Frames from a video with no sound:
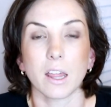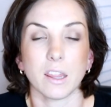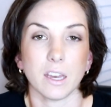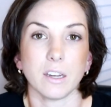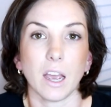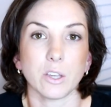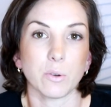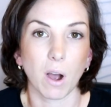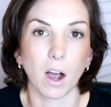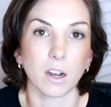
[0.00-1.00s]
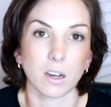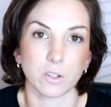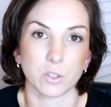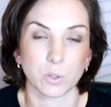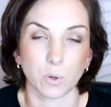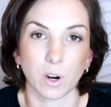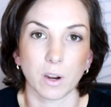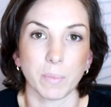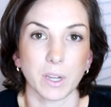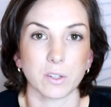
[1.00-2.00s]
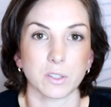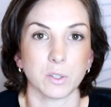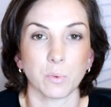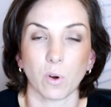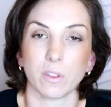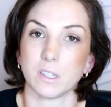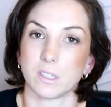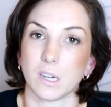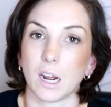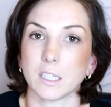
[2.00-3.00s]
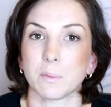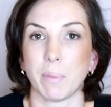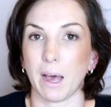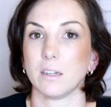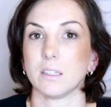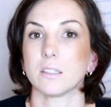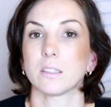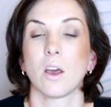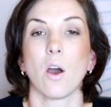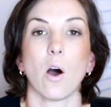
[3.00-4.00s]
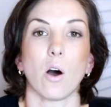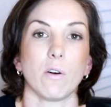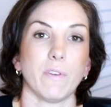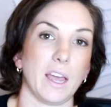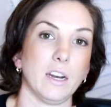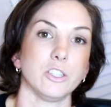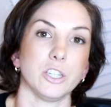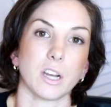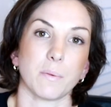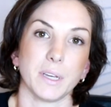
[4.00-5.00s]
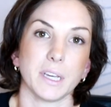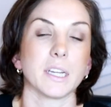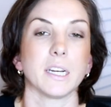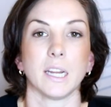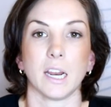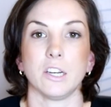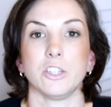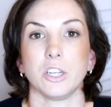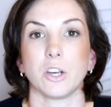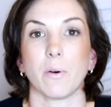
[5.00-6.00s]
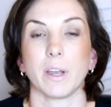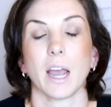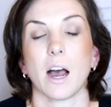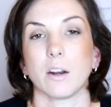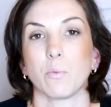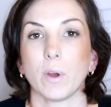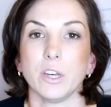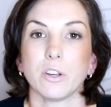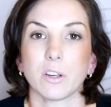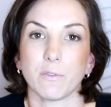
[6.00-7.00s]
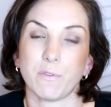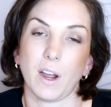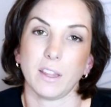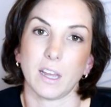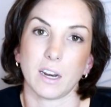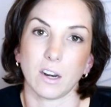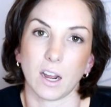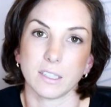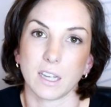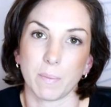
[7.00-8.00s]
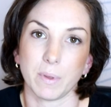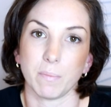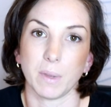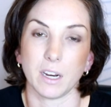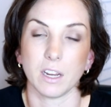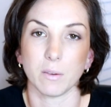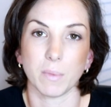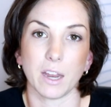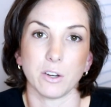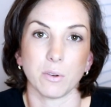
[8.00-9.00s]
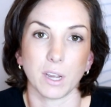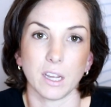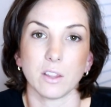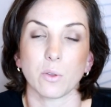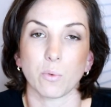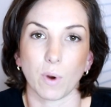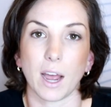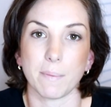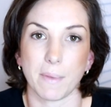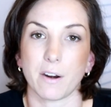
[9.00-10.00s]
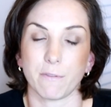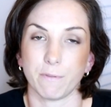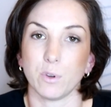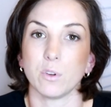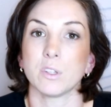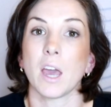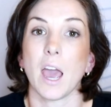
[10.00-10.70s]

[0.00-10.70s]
then yeah, you are going to store it, because you want this nice balance of energy coming in and energy going out. When you can find that nice happy medium and you eat the right amount of foods